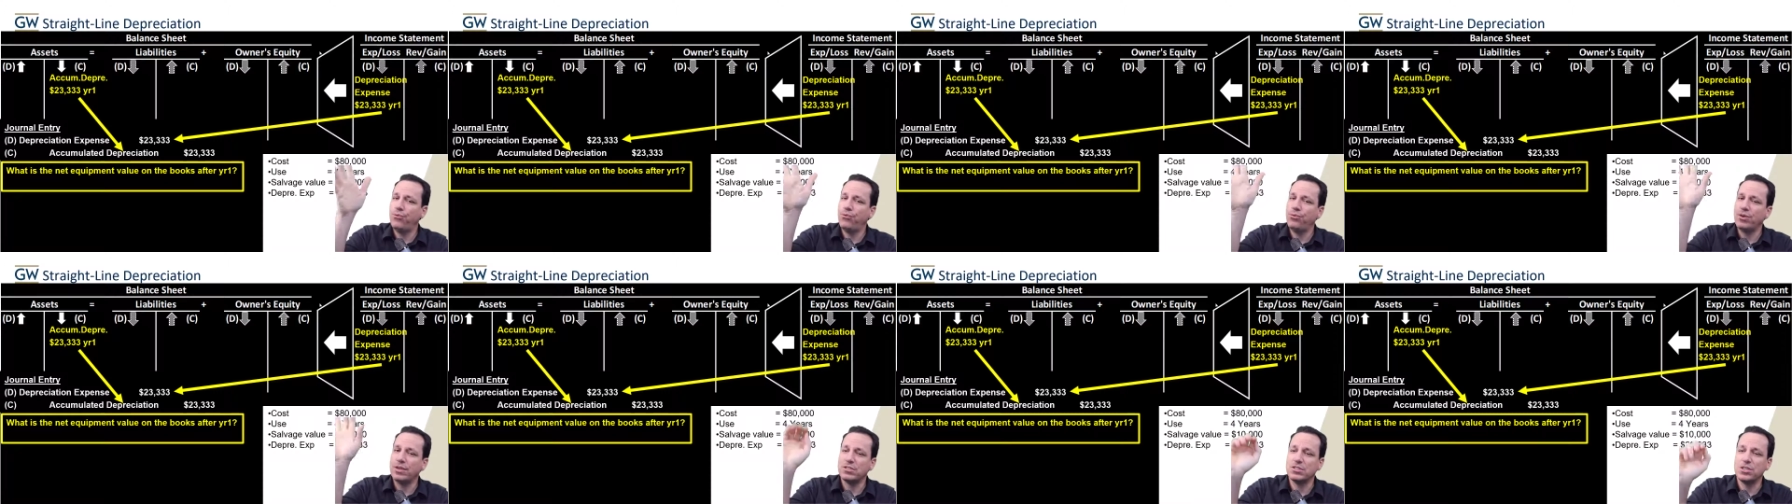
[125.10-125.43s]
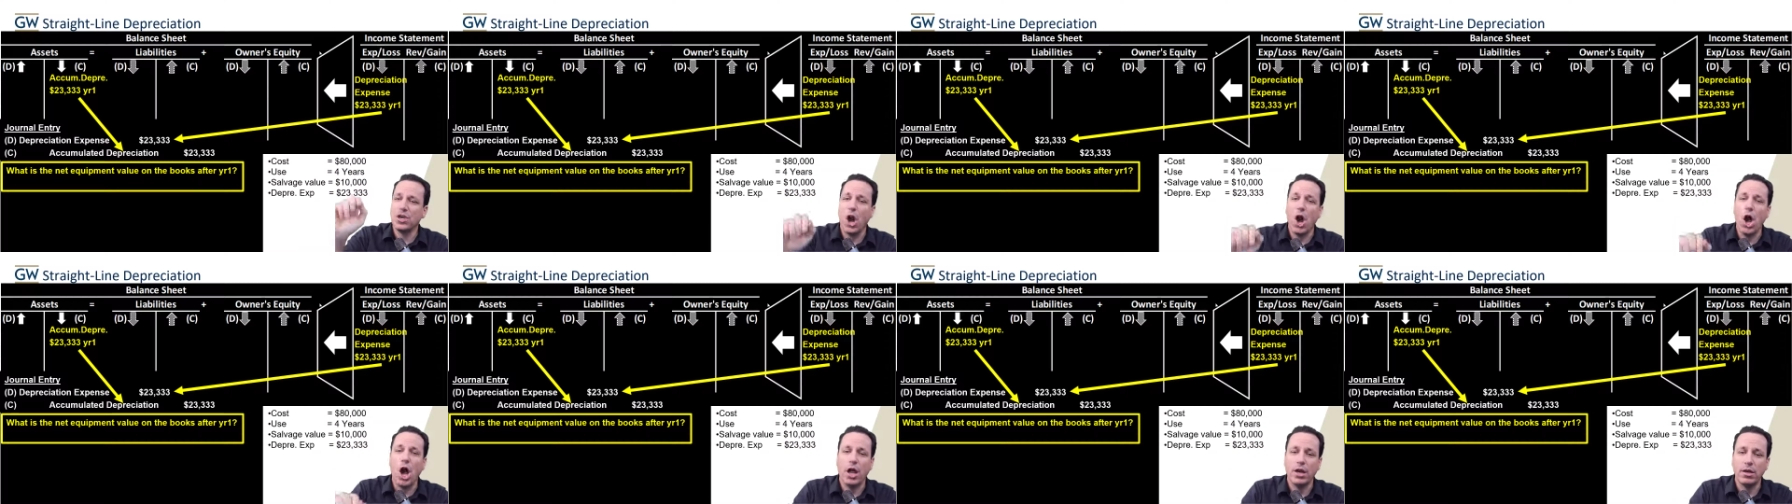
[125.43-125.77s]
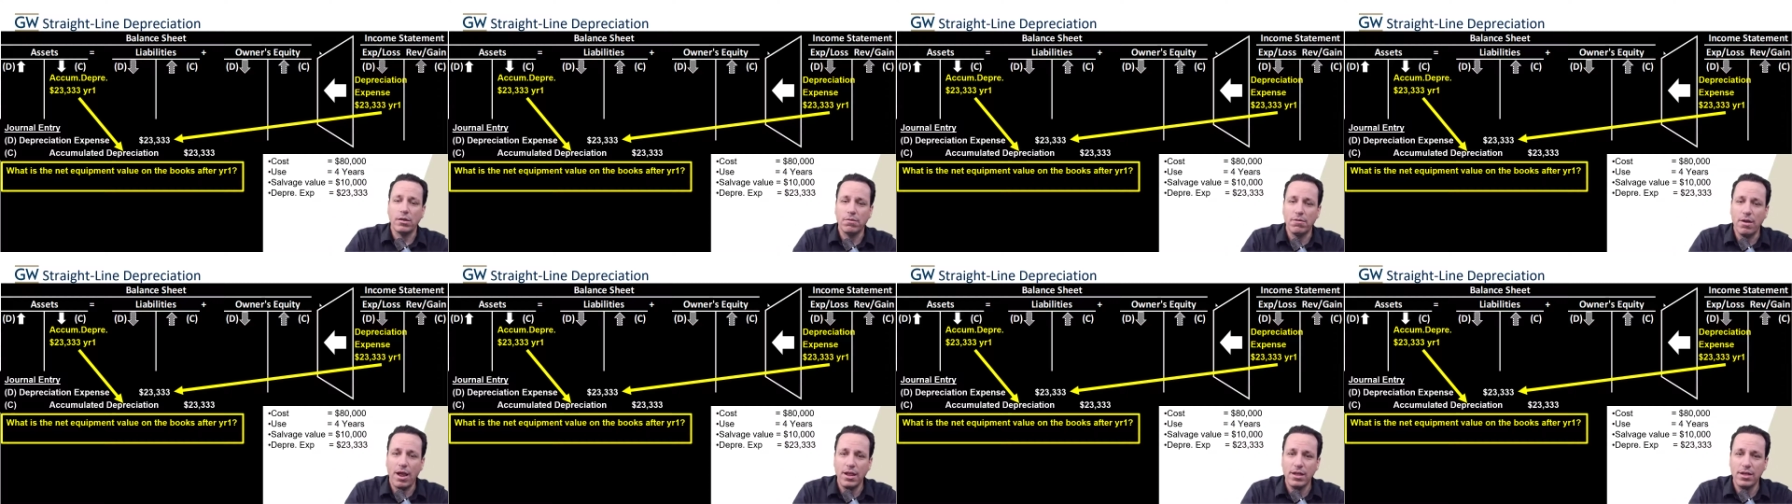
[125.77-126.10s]
it's gone,
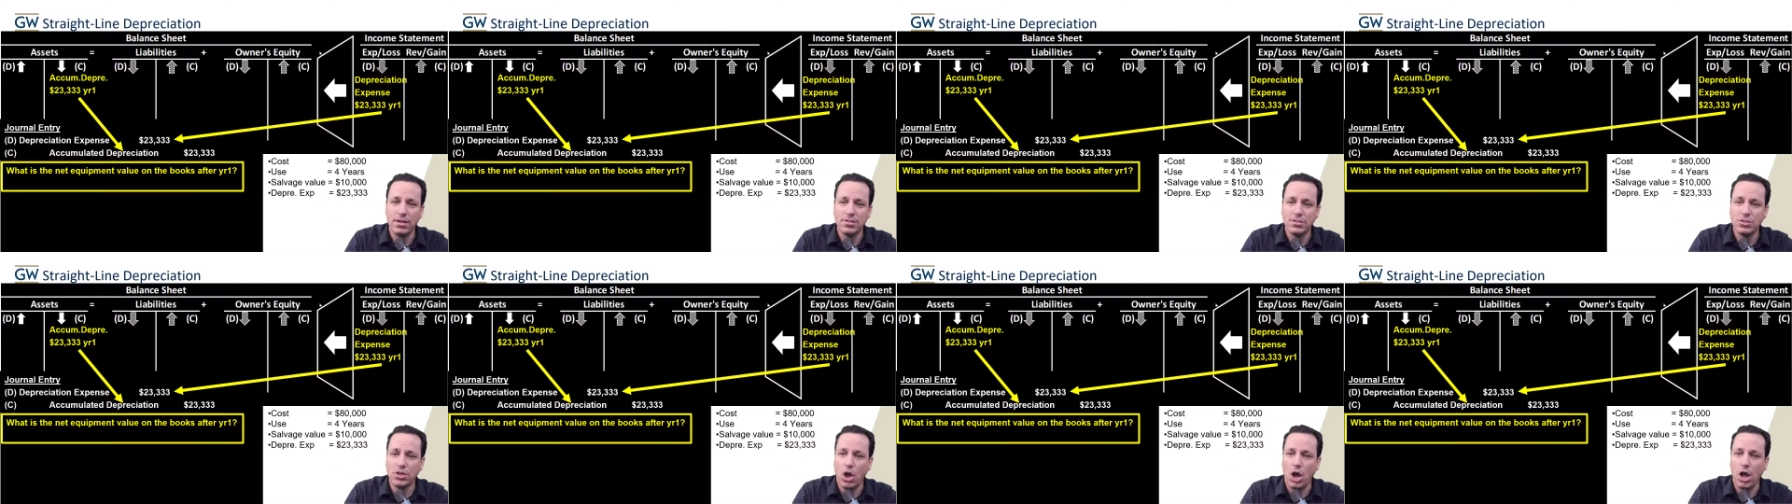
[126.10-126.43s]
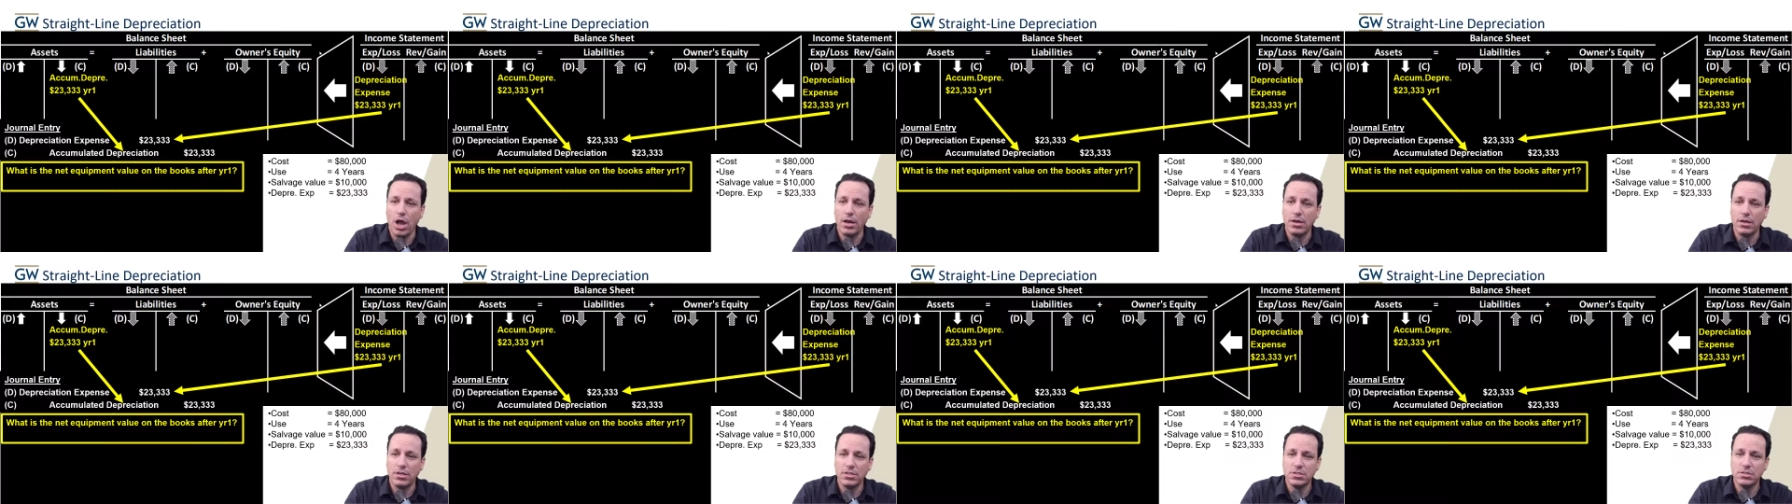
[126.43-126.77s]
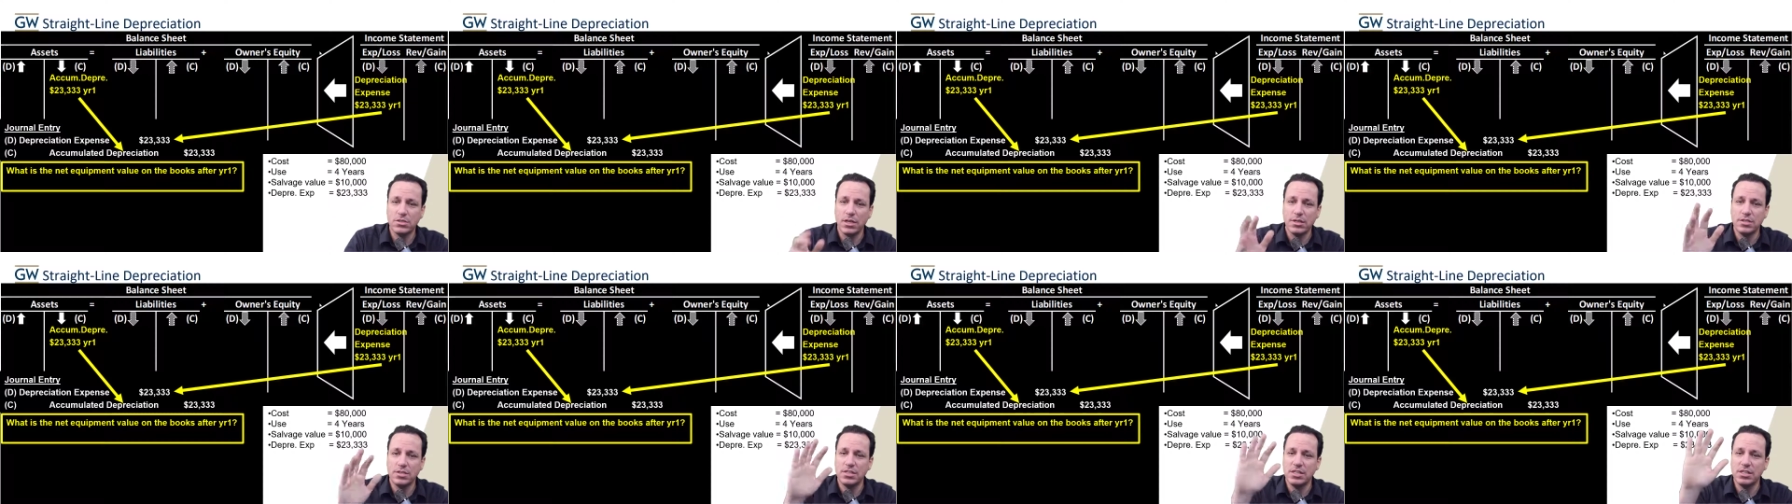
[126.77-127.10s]
right? It's gone. It's,
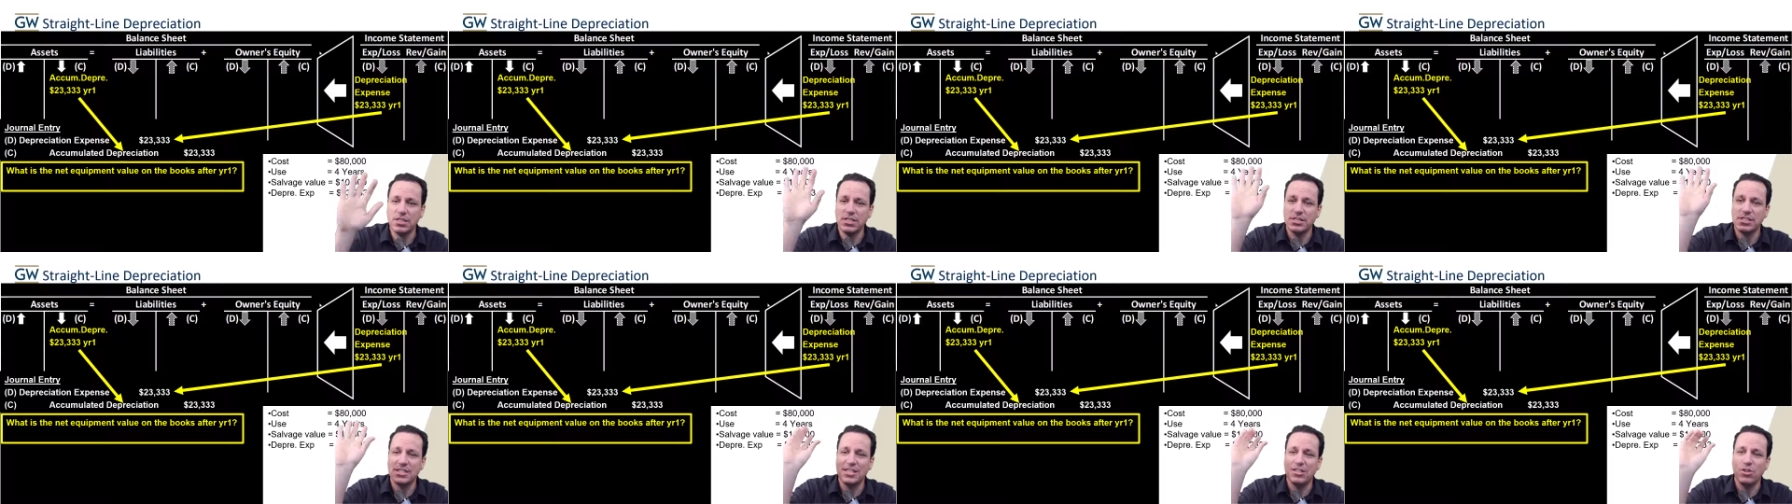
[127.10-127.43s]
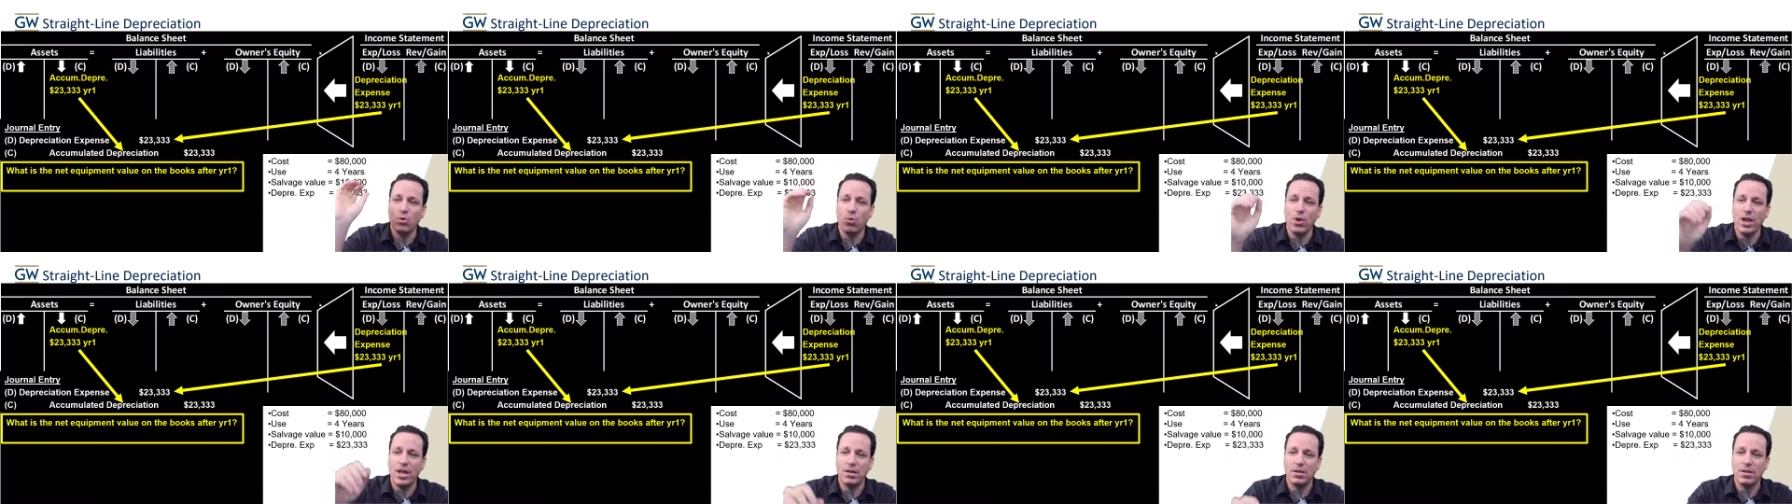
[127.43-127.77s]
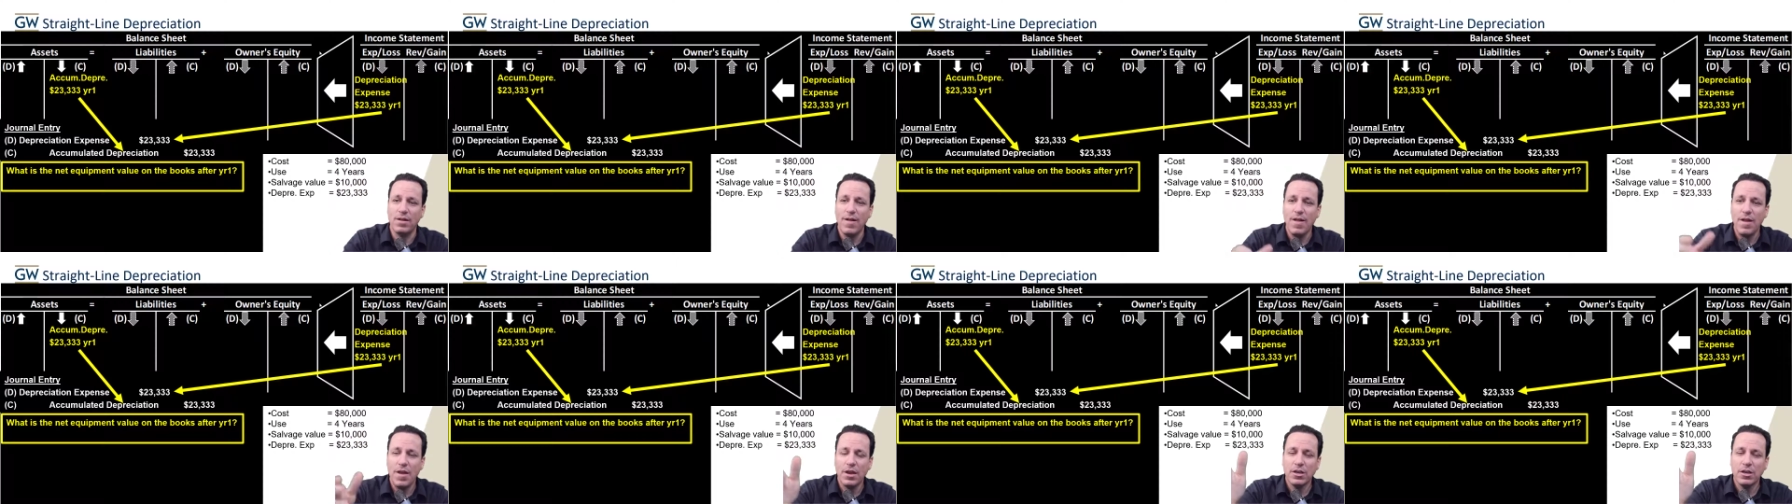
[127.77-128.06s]
it's, in, it's in the wind.